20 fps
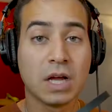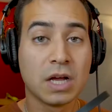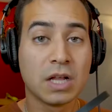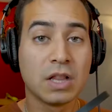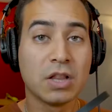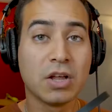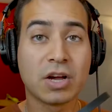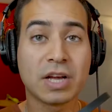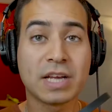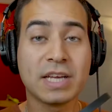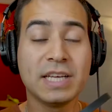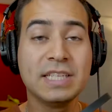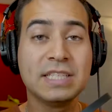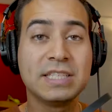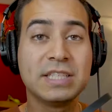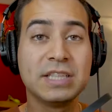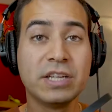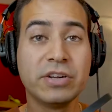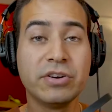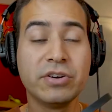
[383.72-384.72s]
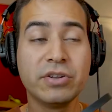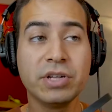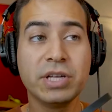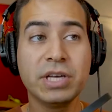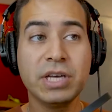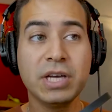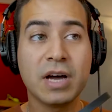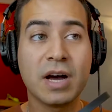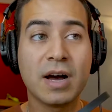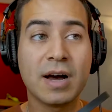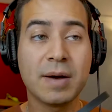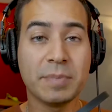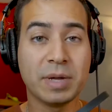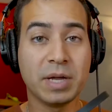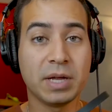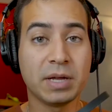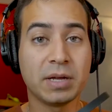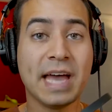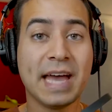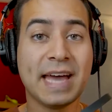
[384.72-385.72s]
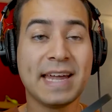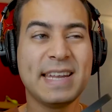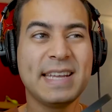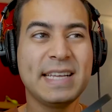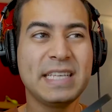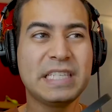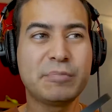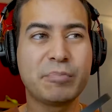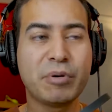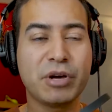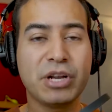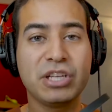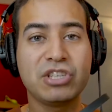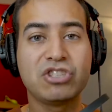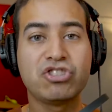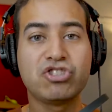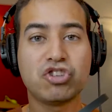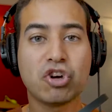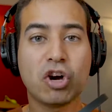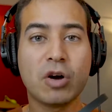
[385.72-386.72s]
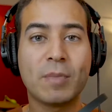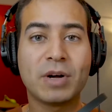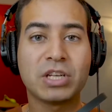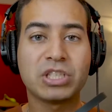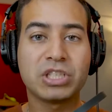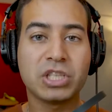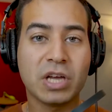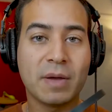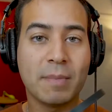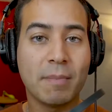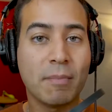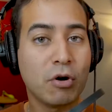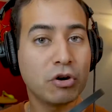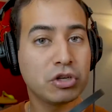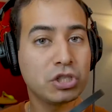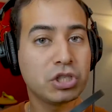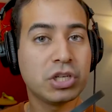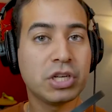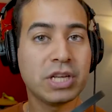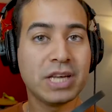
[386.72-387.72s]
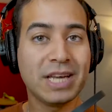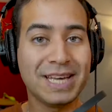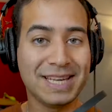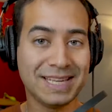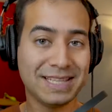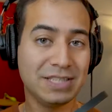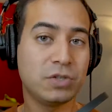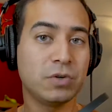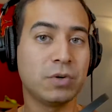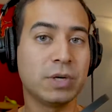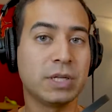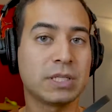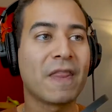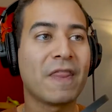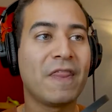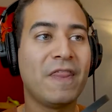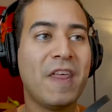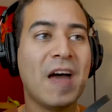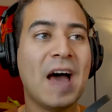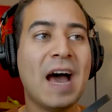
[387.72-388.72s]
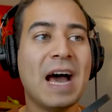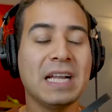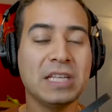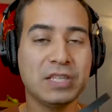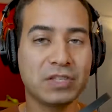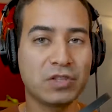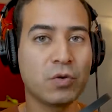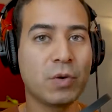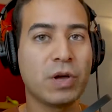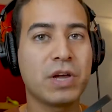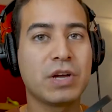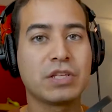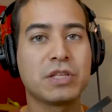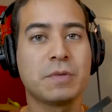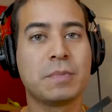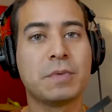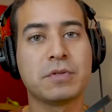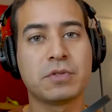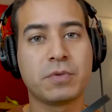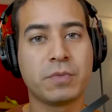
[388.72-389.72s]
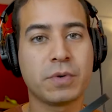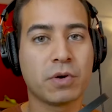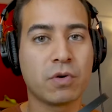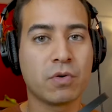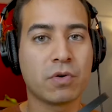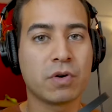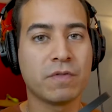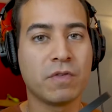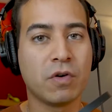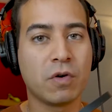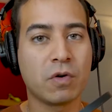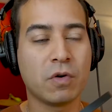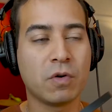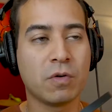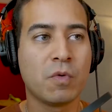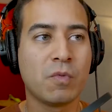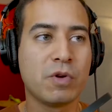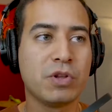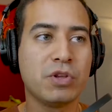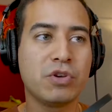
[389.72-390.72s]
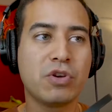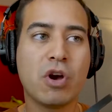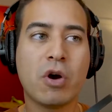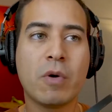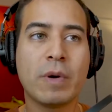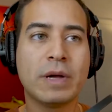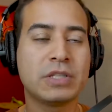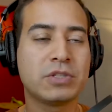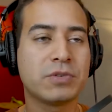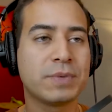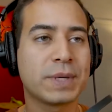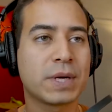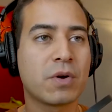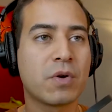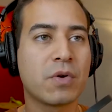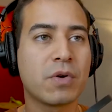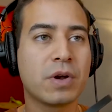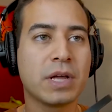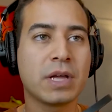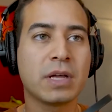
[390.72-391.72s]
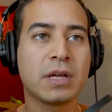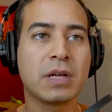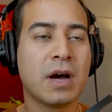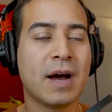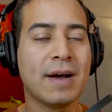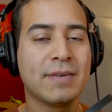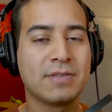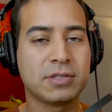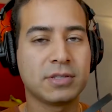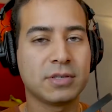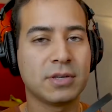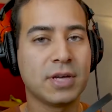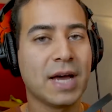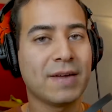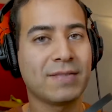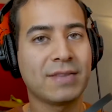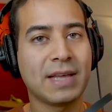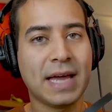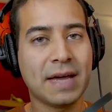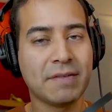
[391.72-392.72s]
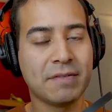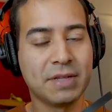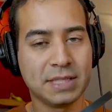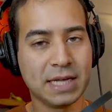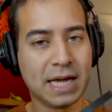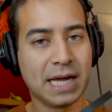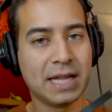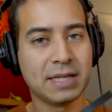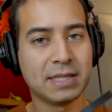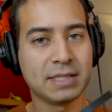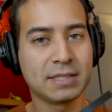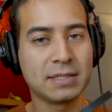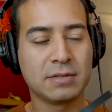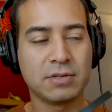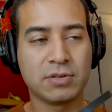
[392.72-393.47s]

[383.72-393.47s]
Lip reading: Look, he's literally humming and he's putting so much emotion into it. That's the way you're supposed to record a vocal. When you go into recording, obviously you have to have the talent.